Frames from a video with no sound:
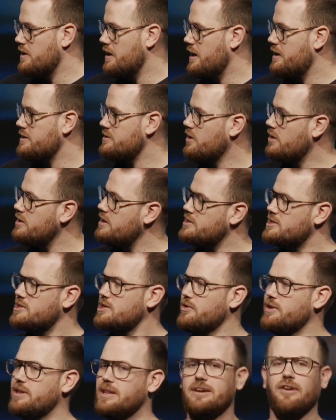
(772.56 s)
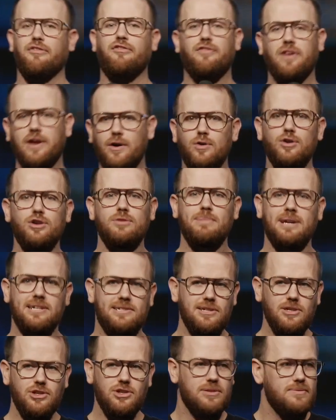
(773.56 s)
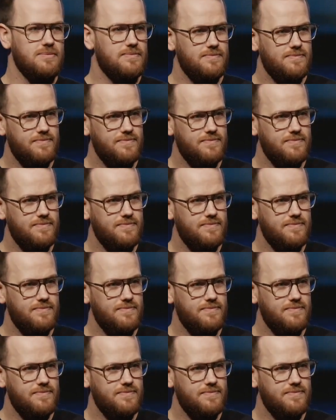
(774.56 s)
is not necessarily like a feel-good message,